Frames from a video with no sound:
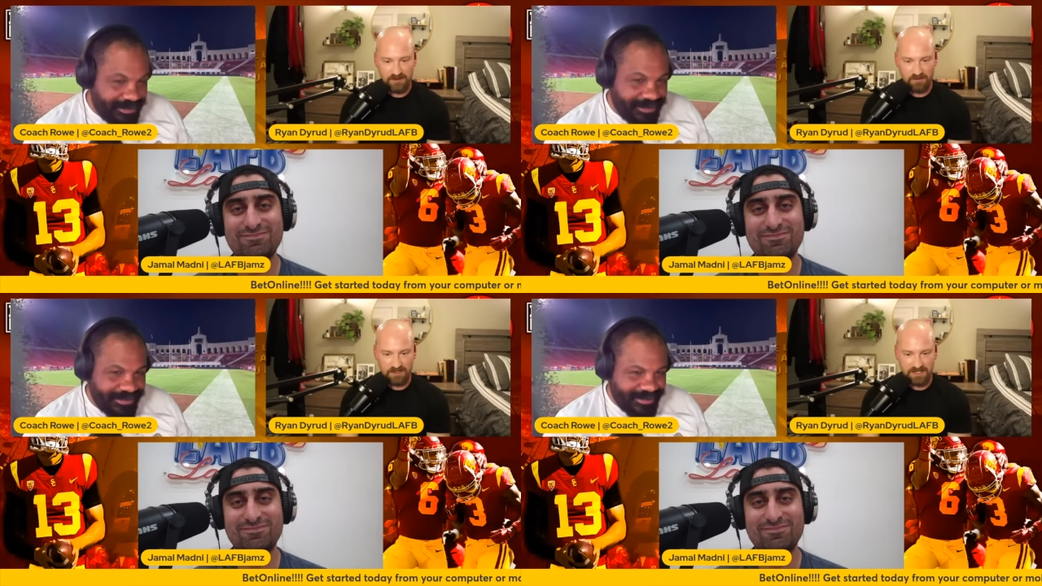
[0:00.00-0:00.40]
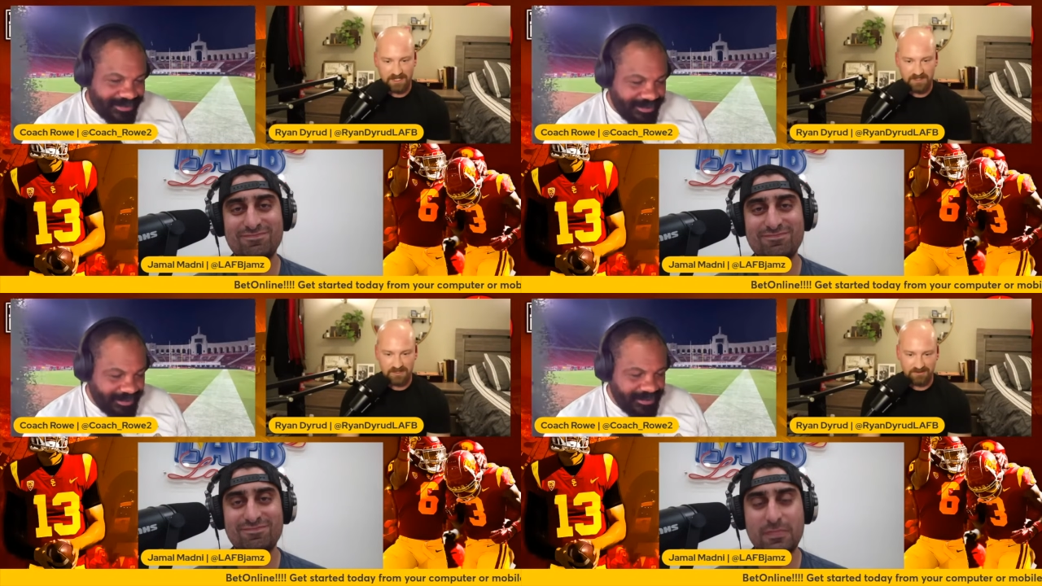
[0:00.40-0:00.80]
Speaker 1: it works
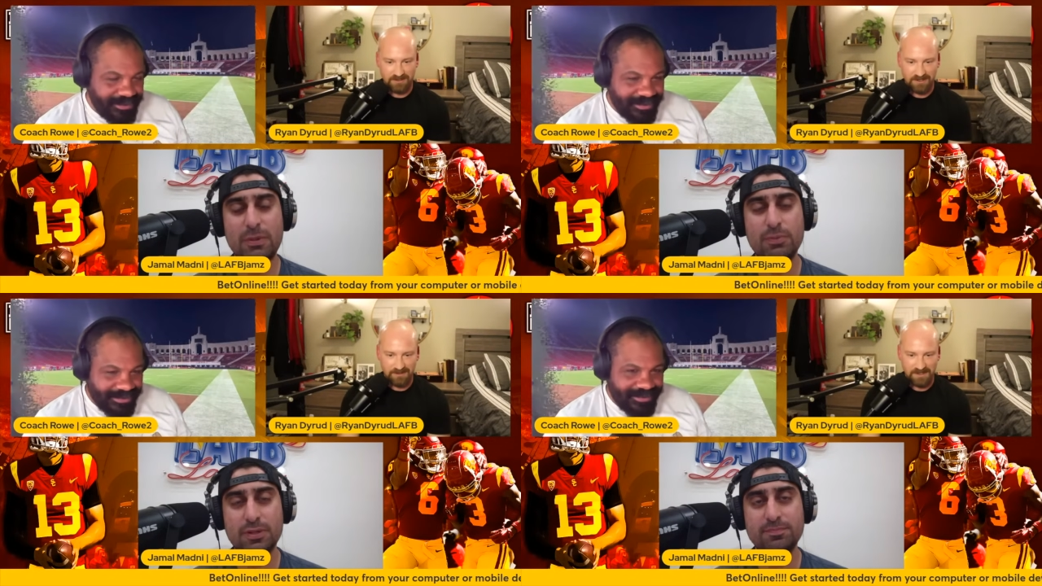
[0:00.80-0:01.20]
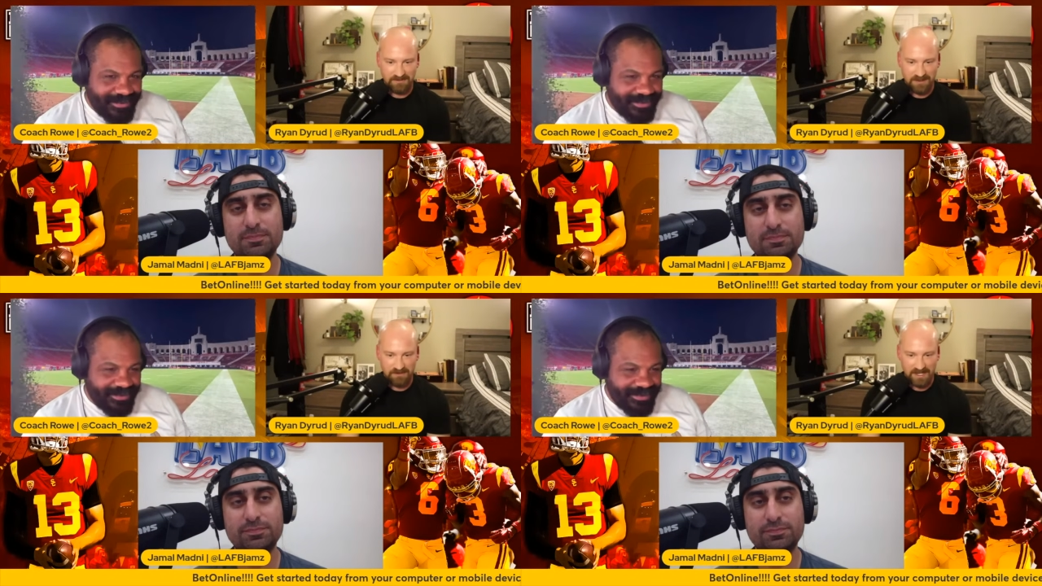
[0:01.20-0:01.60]
against you. So, right. I mean,
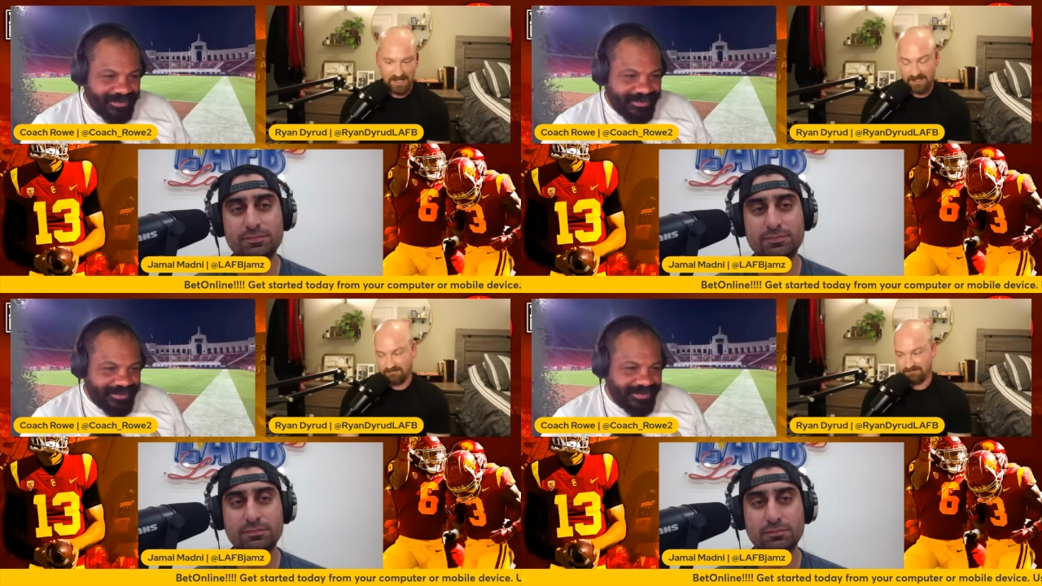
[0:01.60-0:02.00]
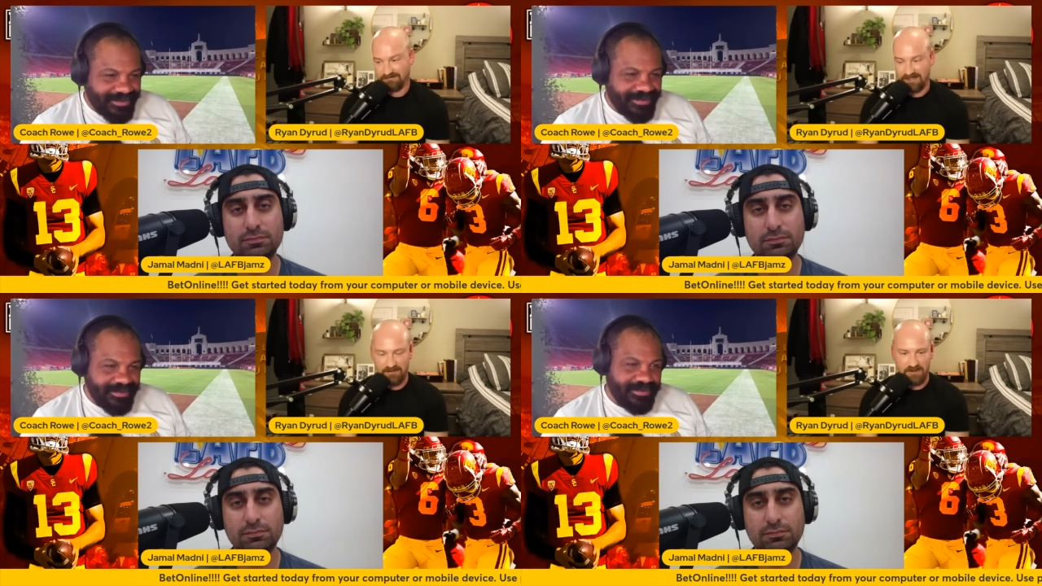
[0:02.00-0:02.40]
if you were to hit it,
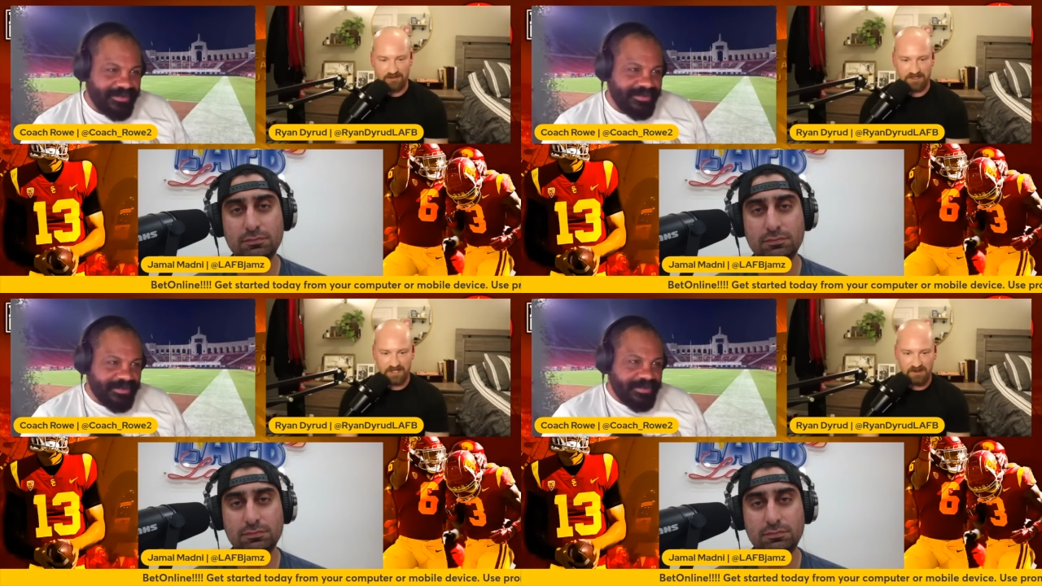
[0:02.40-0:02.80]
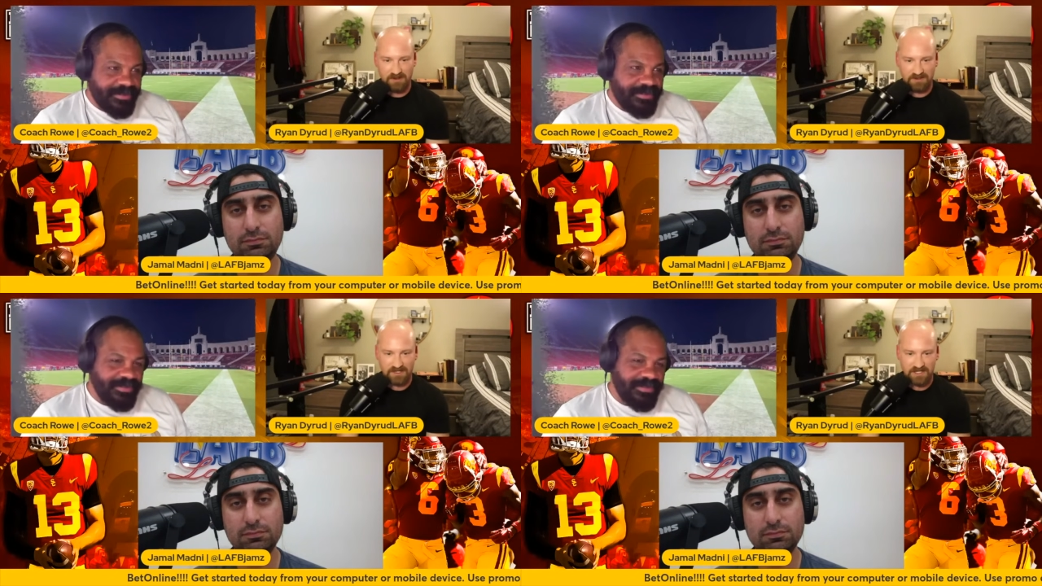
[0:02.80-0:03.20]
they would be able to go
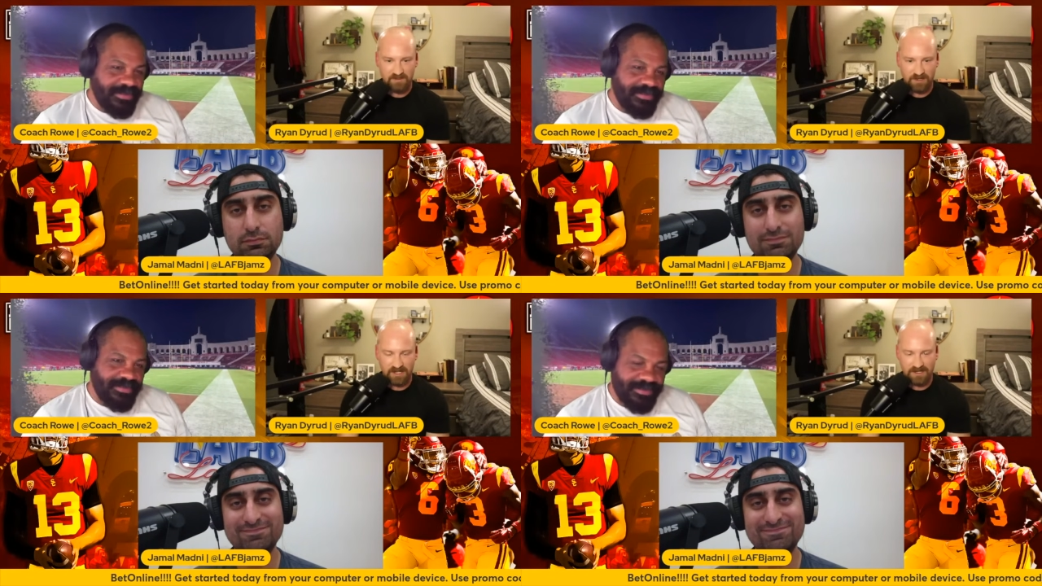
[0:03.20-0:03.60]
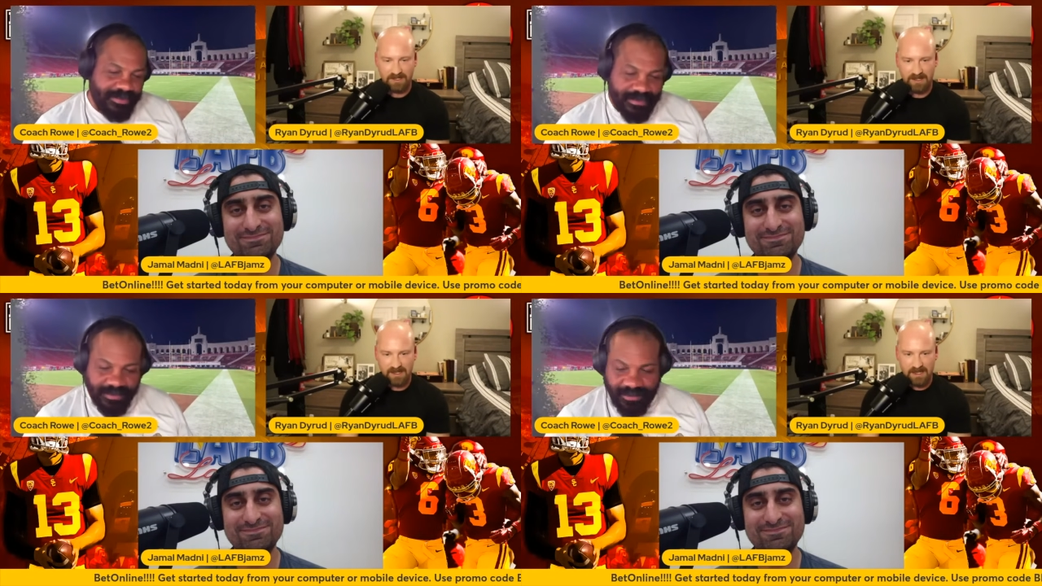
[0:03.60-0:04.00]
and get someone in it.
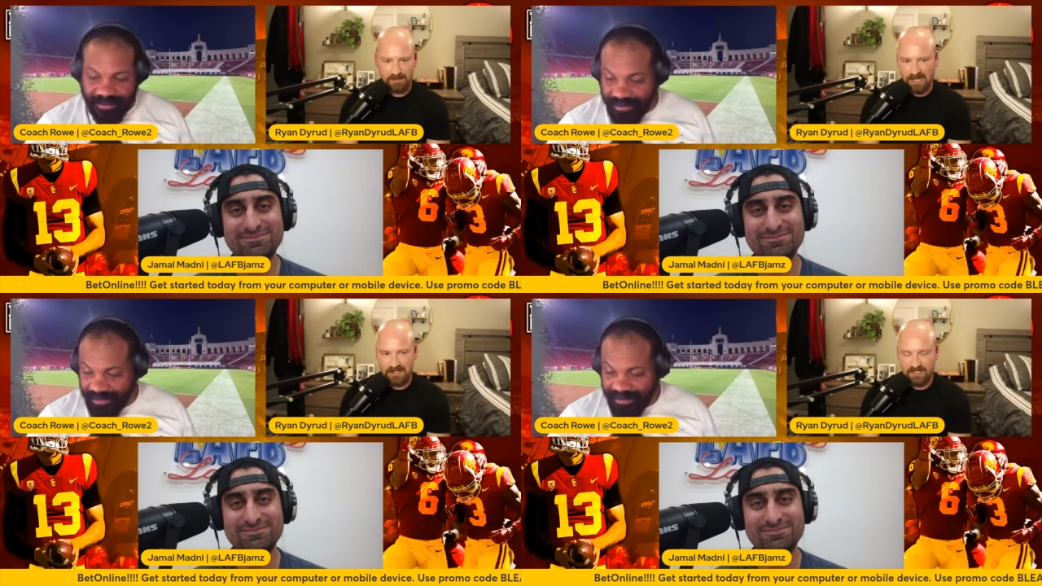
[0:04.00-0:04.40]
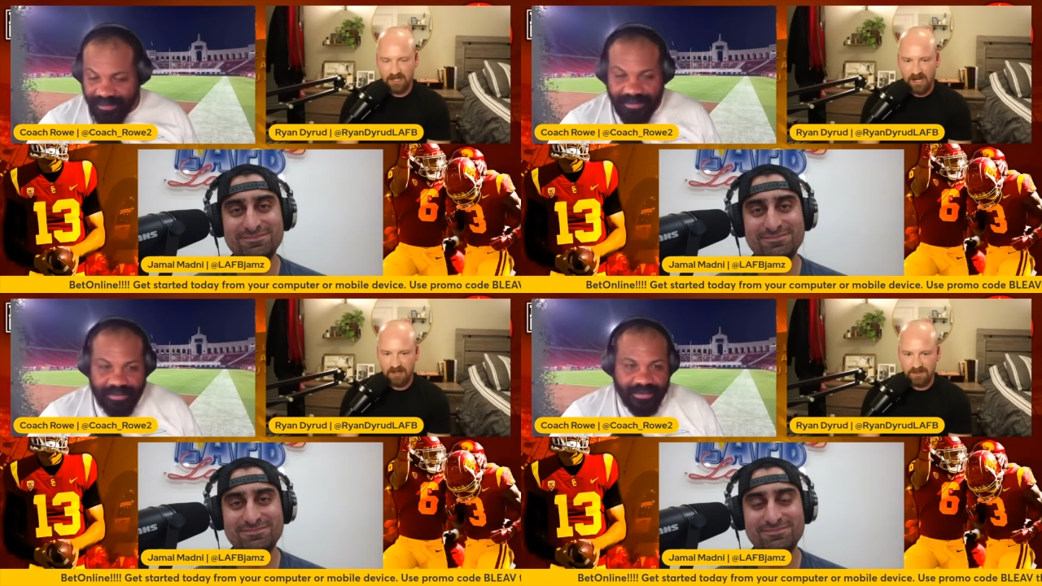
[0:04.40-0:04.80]
But I think
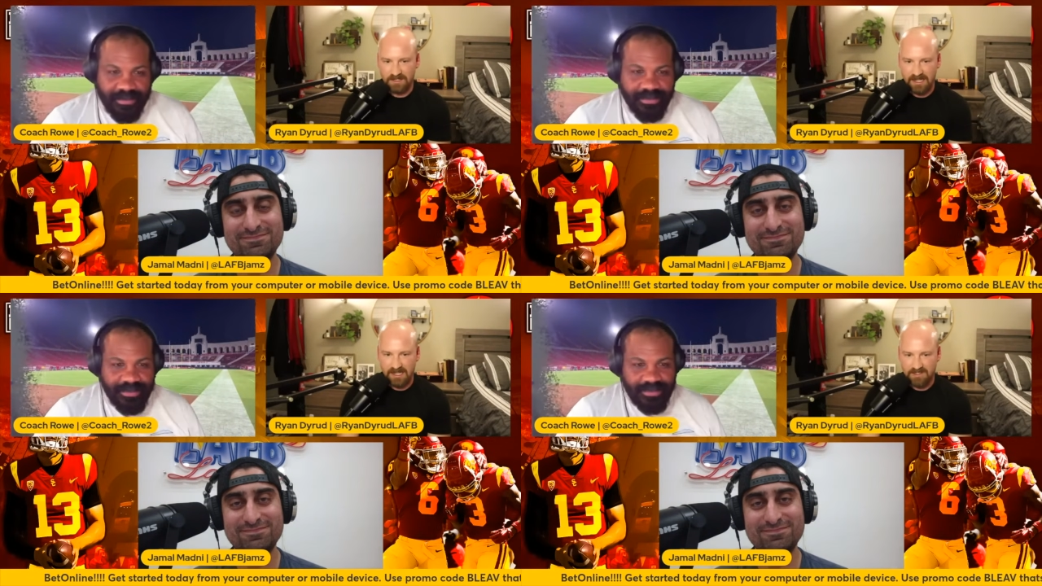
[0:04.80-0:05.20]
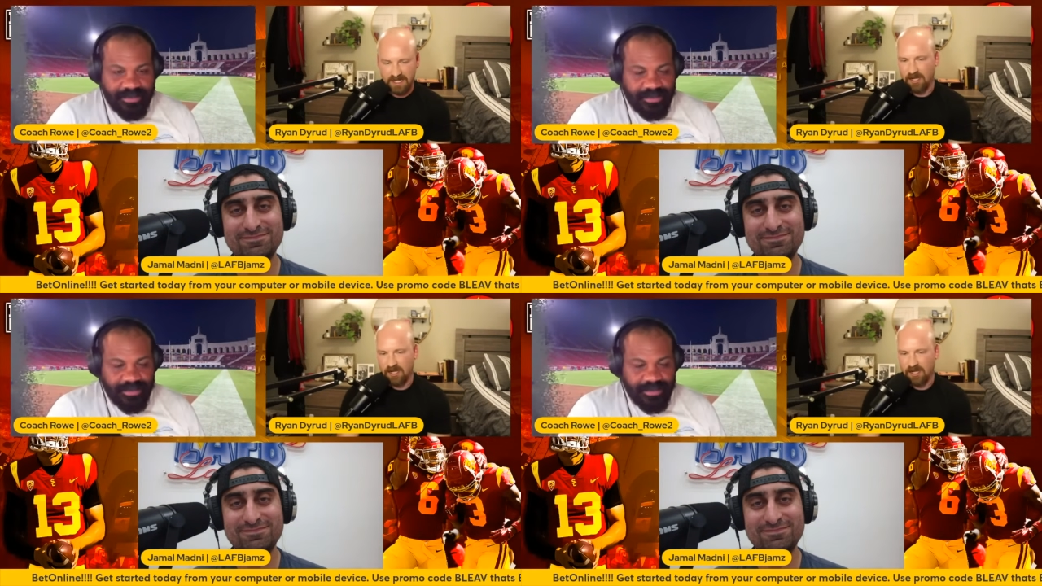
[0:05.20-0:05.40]
gone are the days, and I know